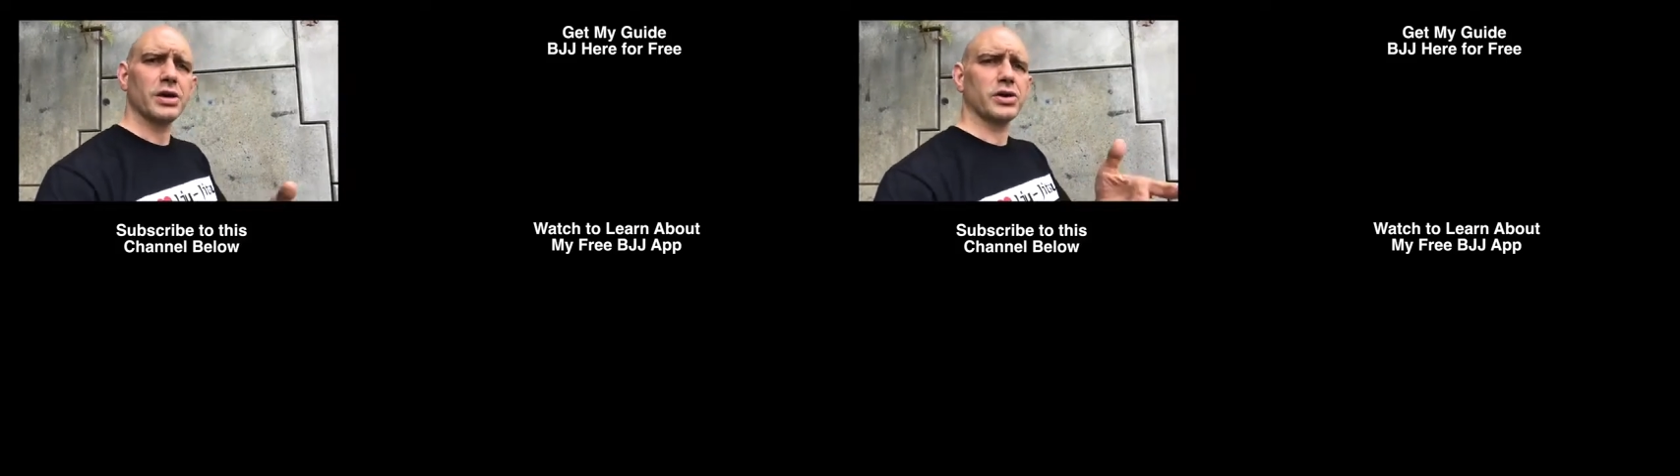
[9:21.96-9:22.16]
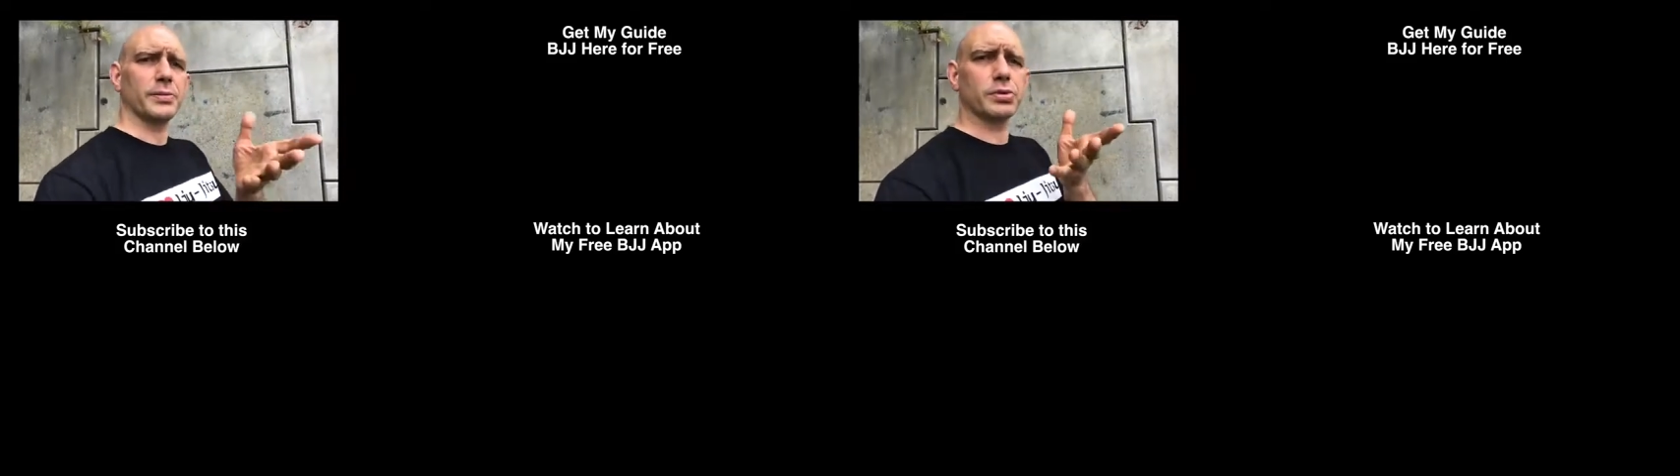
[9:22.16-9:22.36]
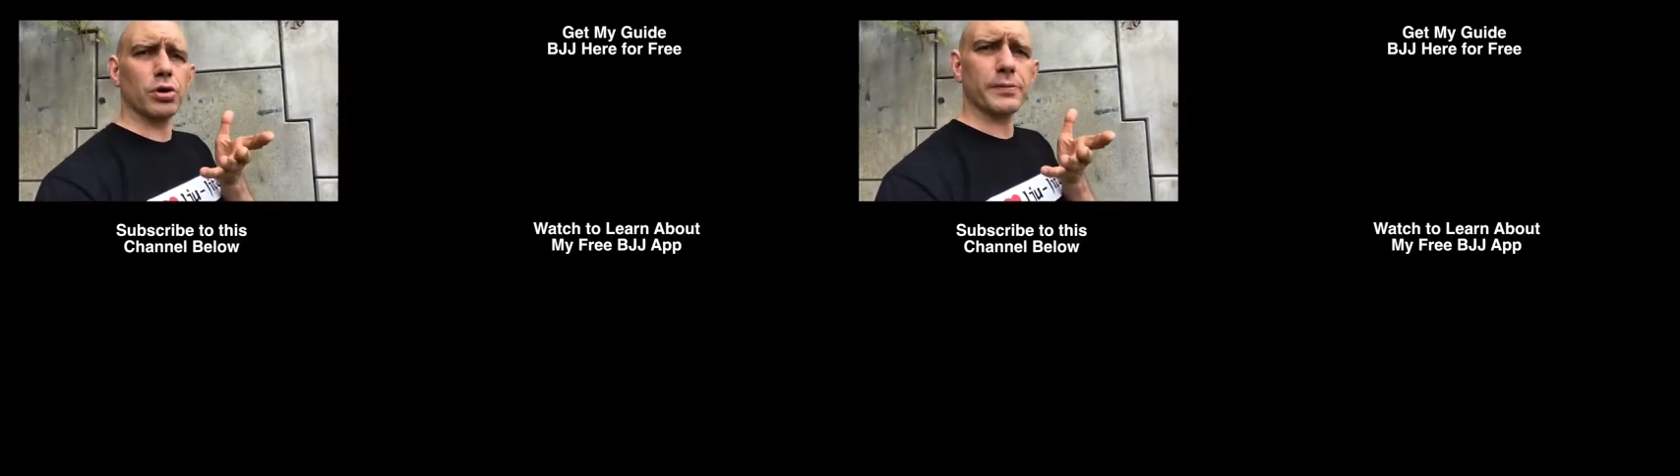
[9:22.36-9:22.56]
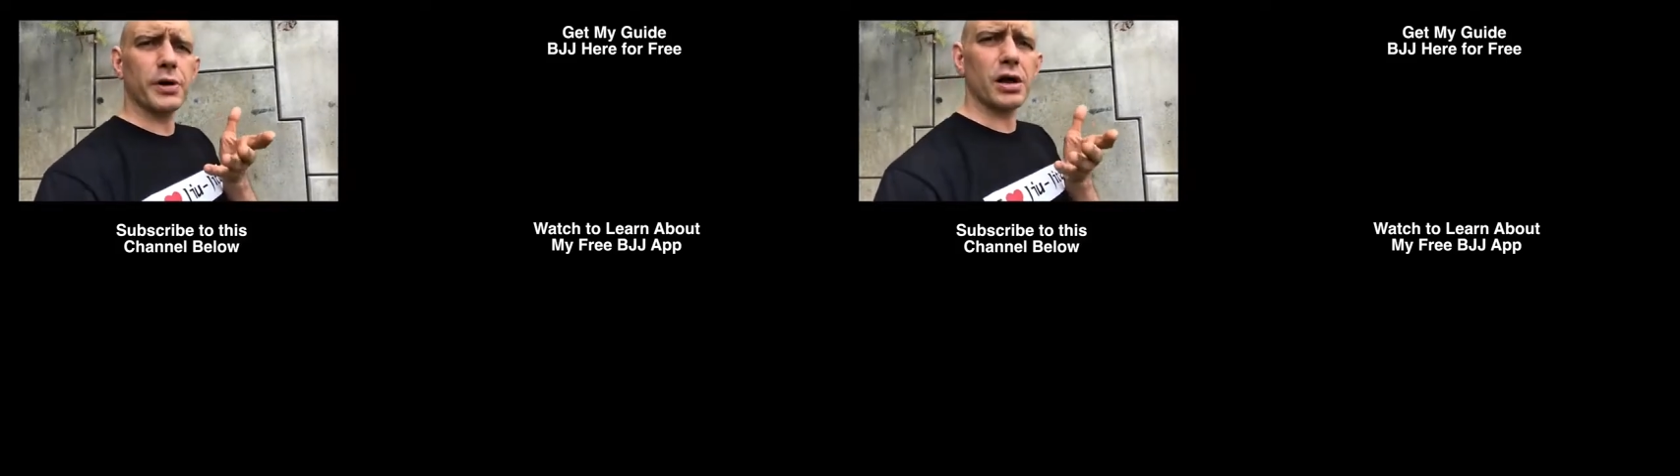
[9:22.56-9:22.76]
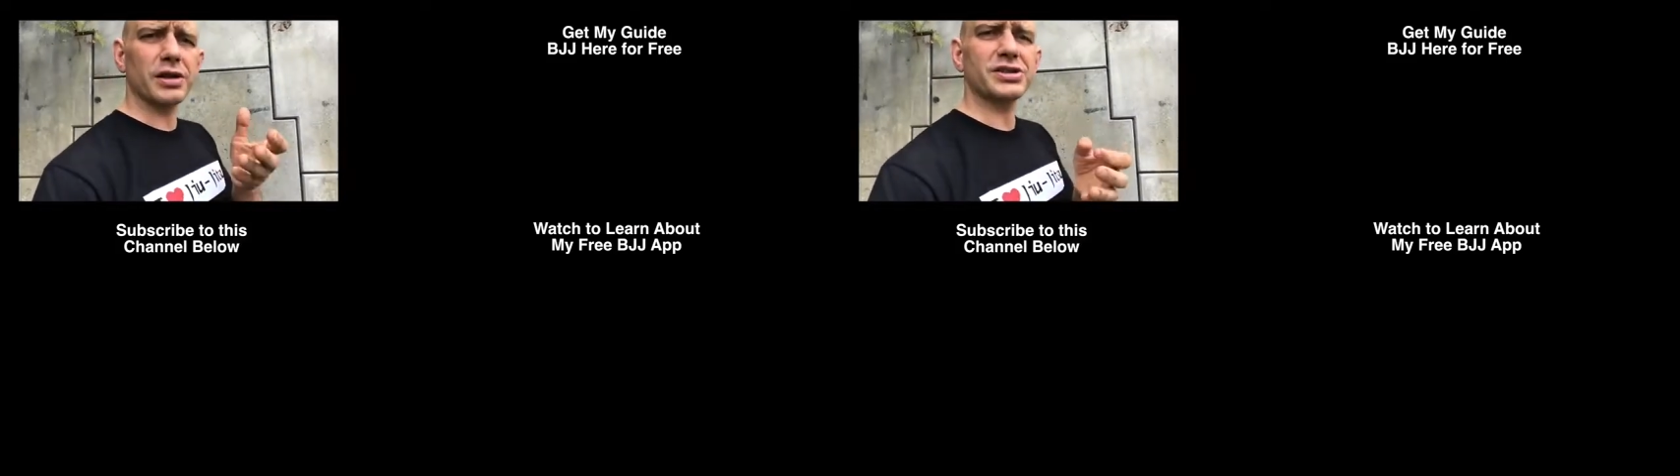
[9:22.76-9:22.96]
to absorb
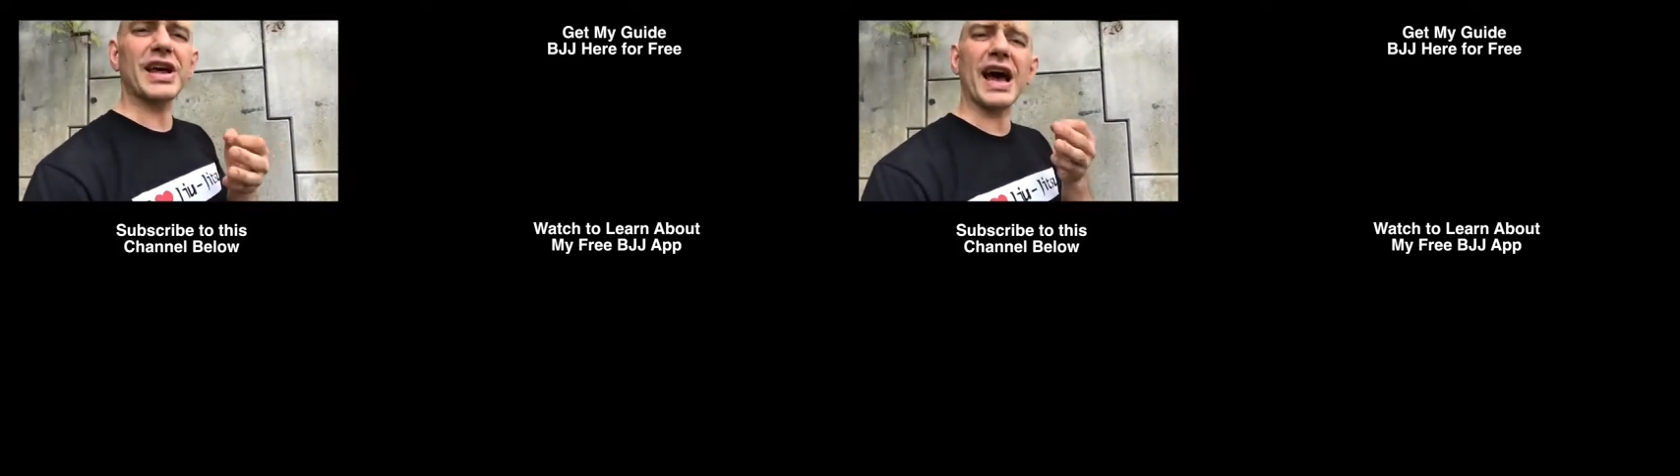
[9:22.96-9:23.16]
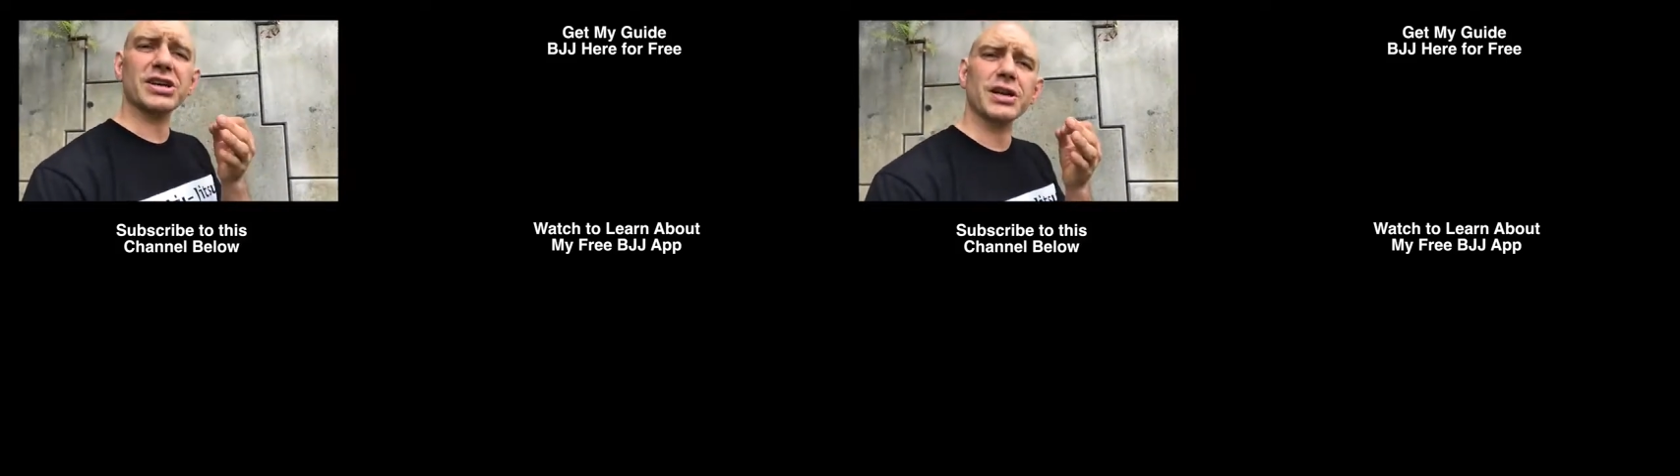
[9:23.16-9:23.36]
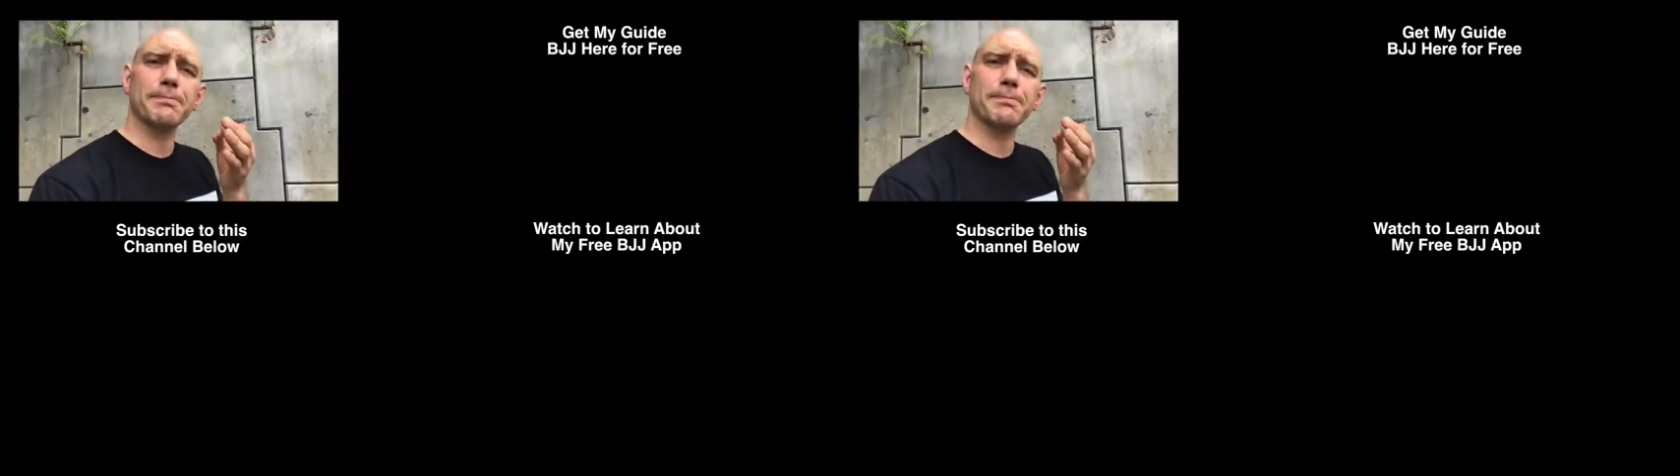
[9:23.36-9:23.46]
knowledge, to actually